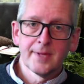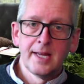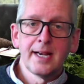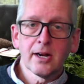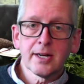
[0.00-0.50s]

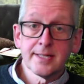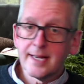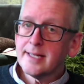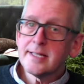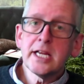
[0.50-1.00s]
Now,
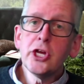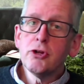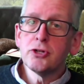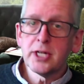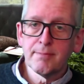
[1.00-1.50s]
consent is
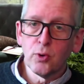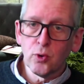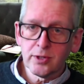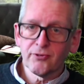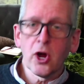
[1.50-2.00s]
hugely
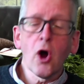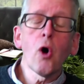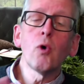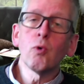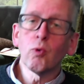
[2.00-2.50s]
important for a
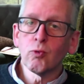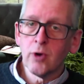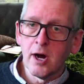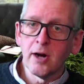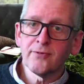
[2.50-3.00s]
whole
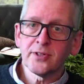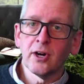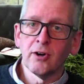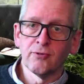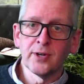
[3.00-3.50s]
raft
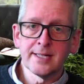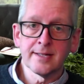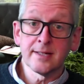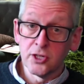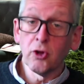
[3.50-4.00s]
of
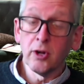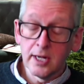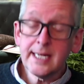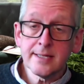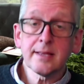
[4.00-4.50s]
reasons, not
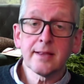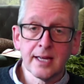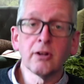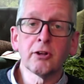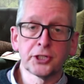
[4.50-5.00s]
least
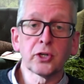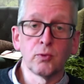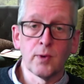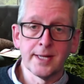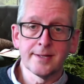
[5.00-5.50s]
theological
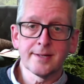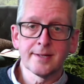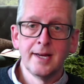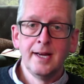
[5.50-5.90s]
ones,